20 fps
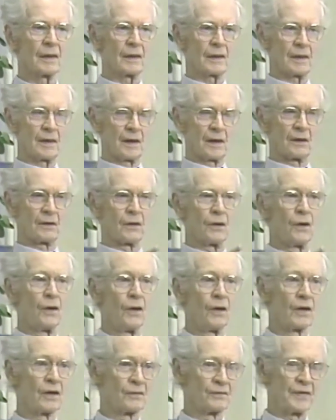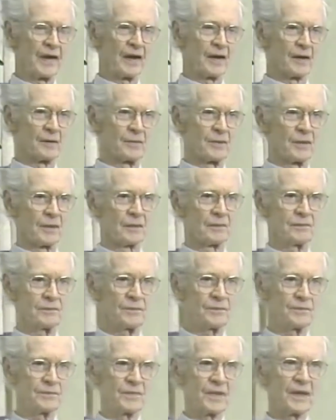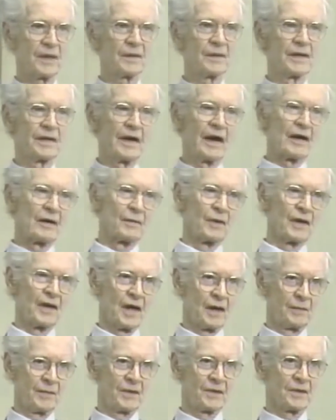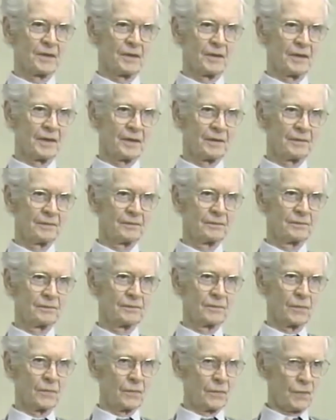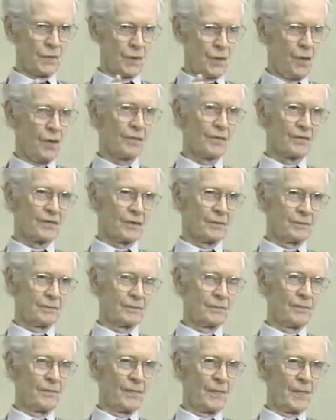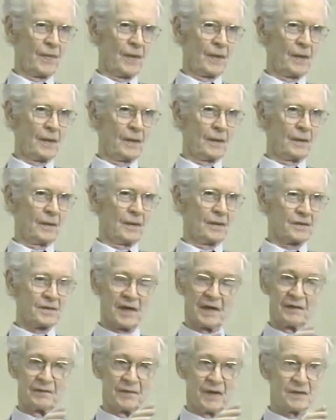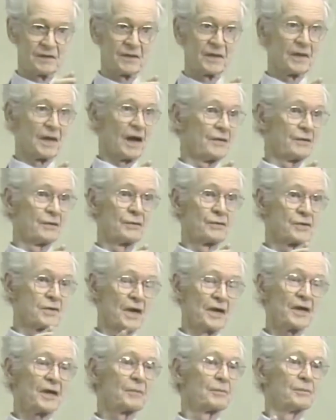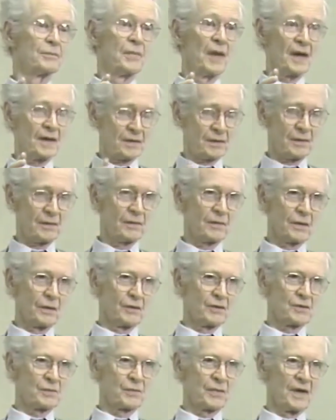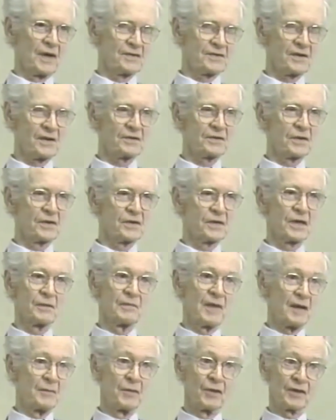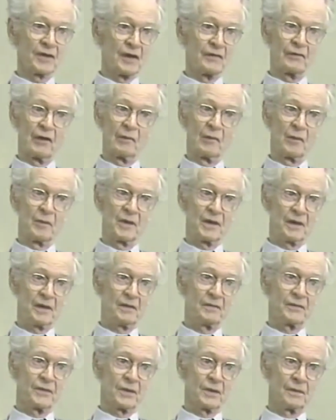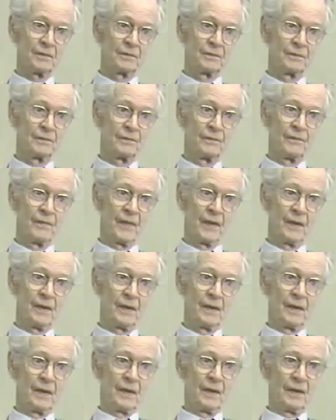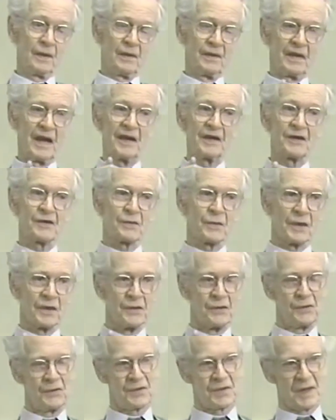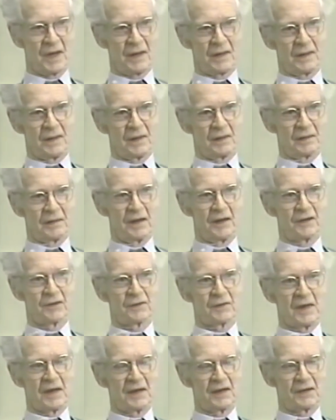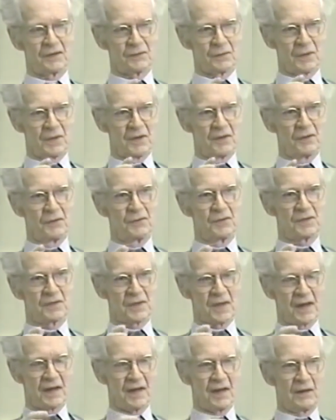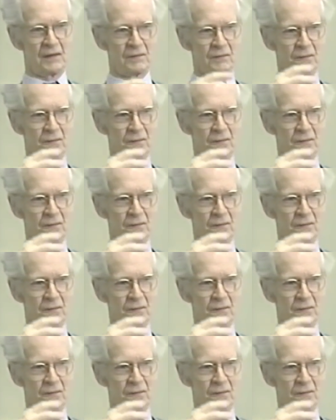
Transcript: are all available in the animal laboratory, all of them. And they, let's see, used nothing but those processes in my book on verbal behavior. That is where you study it. That is, that is where you study